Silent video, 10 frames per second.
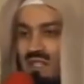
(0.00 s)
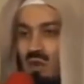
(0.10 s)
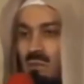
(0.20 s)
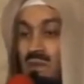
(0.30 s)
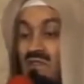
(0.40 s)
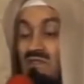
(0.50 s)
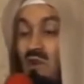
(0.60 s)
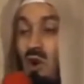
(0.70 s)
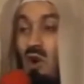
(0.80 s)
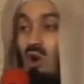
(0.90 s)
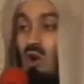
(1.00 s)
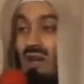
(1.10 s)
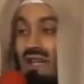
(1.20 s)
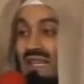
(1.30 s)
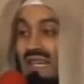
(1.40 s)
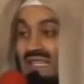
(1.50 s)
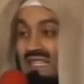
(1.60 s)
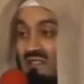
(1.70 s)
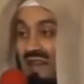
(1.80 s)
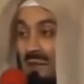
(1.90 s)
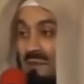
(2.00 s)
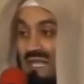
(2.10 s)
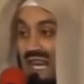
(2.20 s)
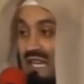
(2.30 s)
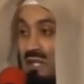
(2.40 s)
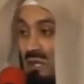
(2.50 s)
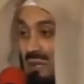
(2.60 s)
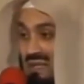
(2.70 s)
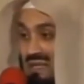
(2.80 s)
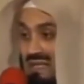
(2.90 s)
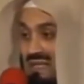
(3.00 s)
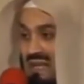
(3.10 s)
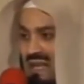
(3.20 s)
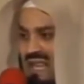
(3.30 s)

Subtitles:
So before he develops any thoughts,